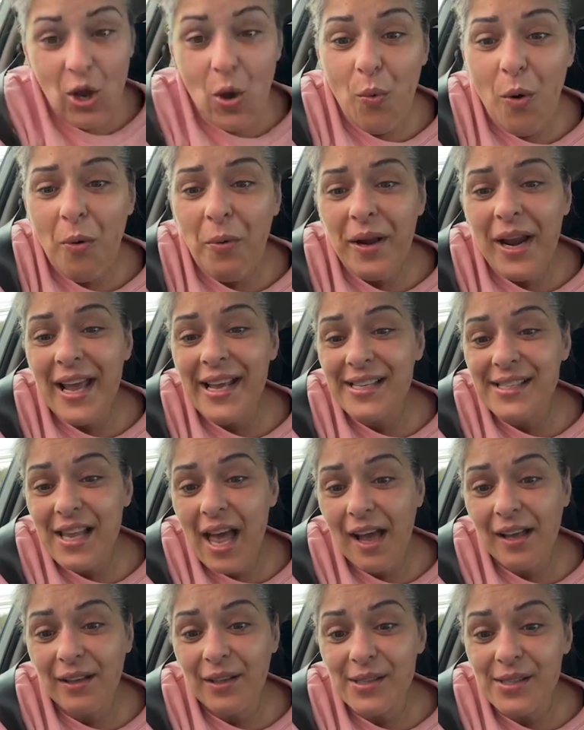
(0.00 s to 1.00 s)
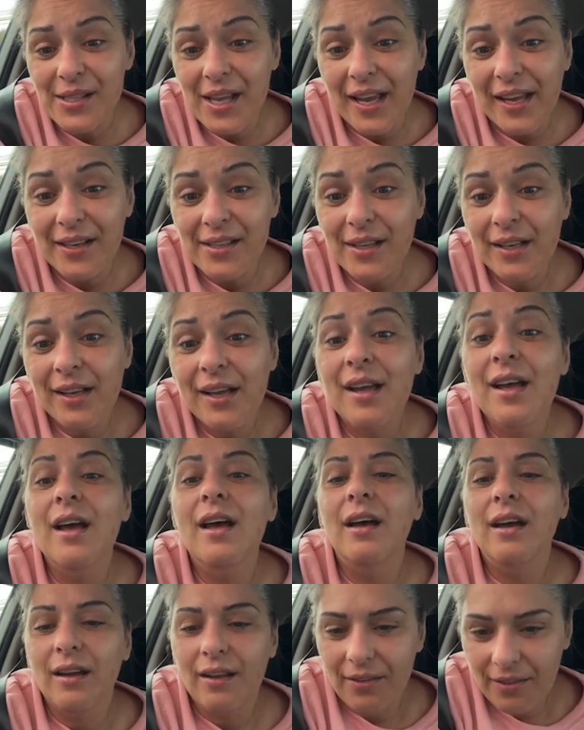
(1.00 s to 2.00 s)
No, what would I exactly say?
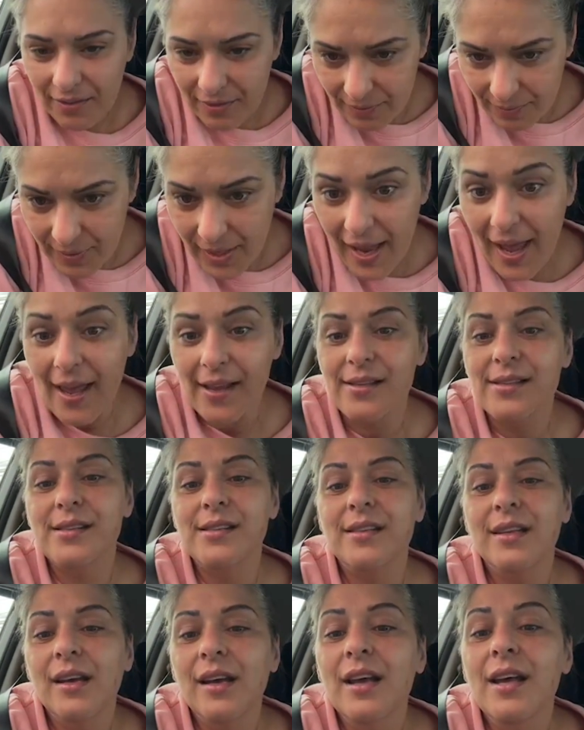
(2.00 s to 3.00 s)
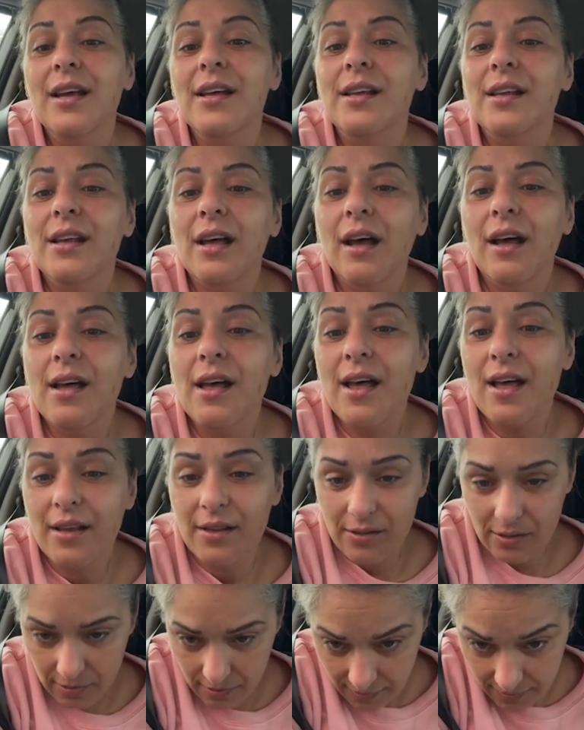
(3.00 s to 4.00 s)
Yes.
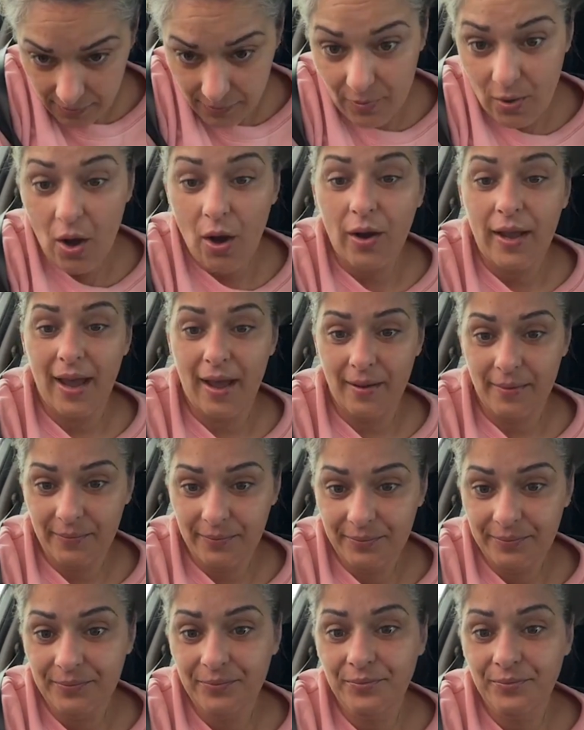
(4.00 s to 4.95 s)
Okay.